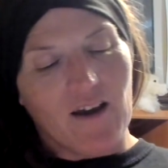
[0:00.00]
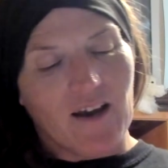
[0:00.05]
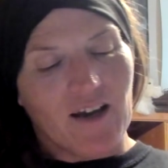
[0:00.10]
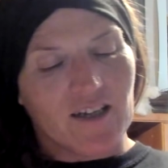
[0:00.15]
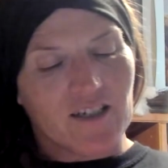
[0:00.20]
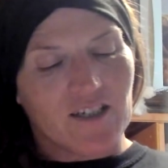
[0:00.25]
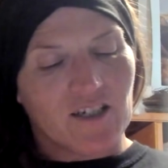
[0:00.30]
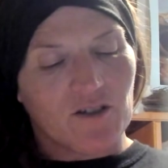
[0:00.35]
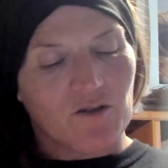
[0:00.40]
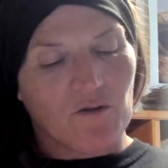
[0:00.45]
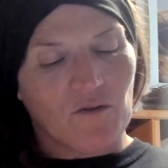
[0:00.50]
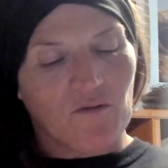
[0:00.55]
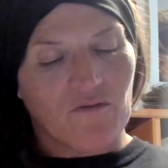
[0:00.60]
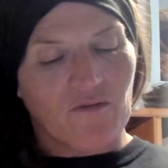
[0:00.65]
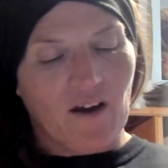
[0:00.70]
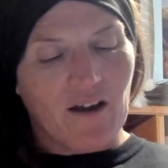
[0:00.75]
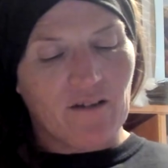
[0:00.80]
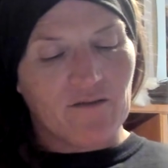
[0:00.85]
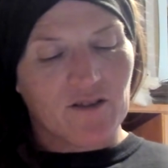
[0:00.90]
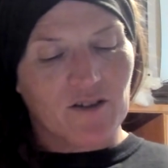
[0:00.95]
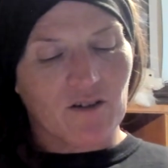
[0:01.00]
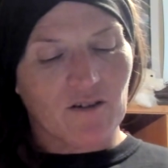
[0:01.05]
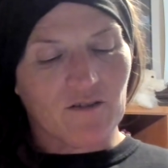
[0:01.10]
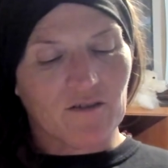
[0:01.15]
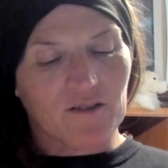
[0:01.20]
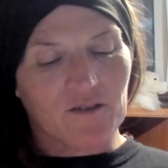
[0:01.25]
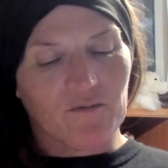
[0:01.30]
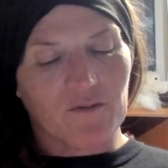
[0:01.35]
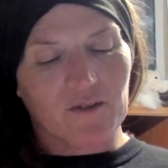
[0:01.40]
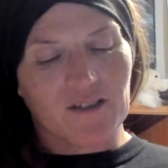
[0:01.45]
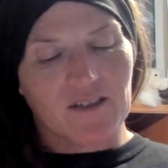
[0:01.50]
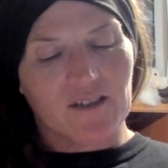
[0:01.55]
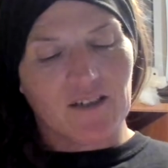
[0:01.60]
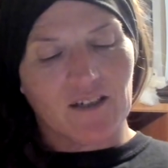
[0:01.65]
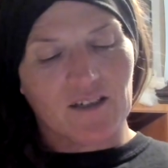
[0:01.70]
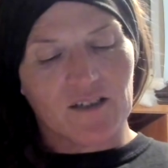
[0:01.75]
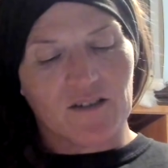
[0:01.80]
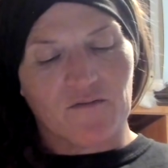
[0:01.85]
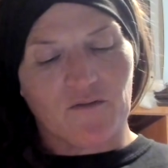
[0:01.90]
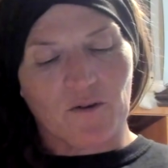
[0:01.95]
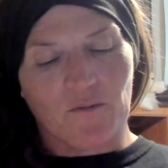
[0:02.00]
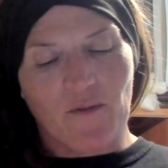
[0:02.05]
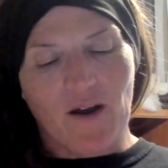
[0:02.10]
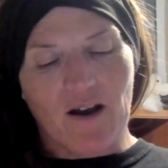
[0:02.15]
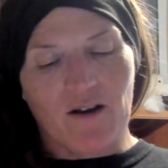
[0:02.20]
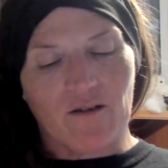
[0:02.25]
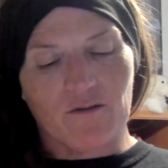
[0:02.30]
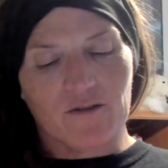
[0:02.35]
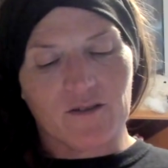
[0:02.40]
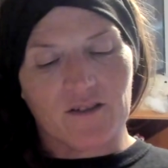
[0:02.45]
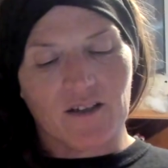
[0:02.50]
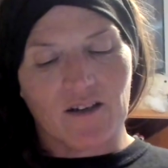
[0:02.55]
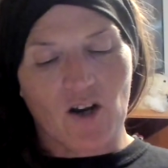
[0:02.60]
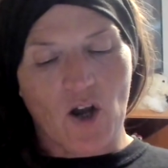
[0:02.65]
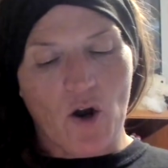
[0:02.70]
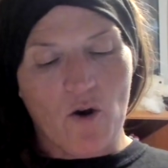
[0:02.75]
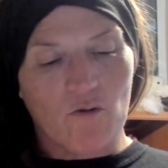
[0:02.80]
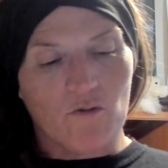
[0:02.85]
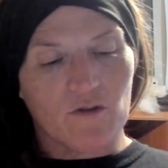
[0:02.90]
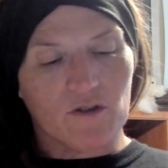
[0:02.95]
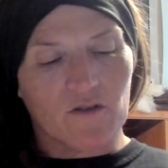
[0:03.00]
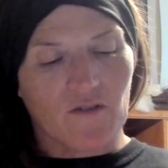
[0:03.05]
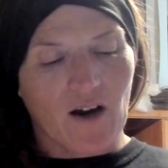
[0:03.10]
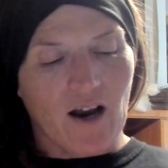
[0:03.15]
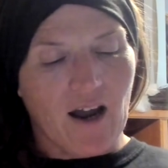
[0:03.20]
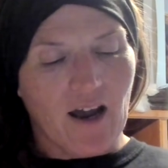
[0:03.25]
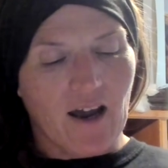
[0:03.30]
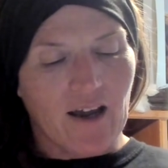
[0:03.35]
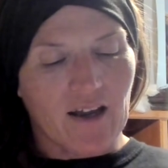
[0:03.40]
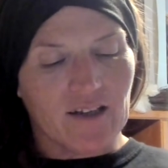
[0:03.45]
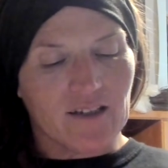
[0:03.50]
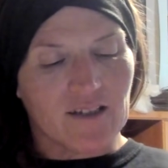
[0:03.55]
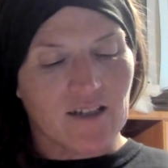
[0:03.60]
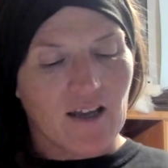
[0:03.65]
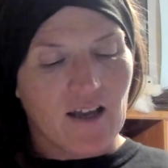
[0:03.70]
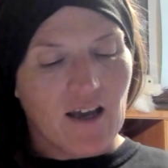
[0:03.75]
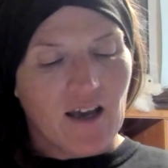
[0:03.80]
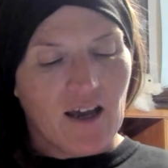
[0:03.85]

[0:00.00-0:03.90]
And she drew 5 circles with sticks for mouths and O's for eyes.